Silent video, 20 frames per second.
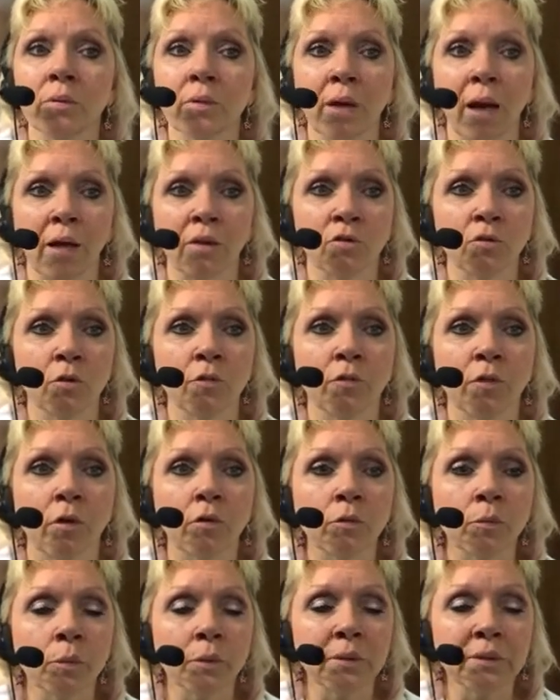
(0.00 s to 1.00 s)
got to a
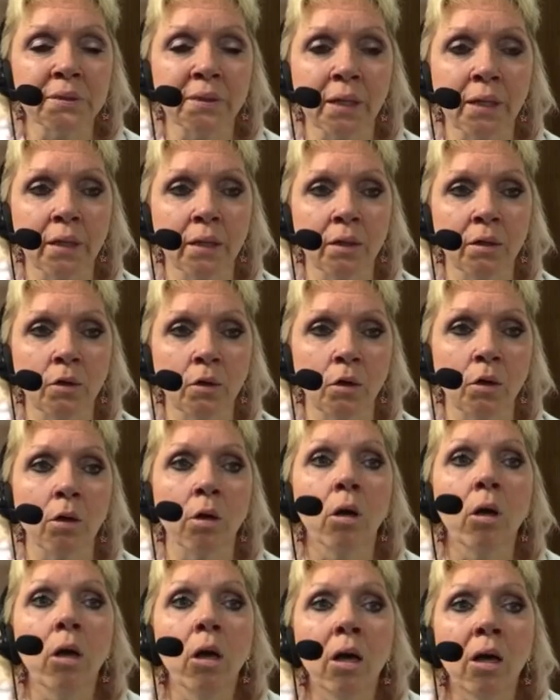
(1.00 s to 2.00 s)
vulnerable state in her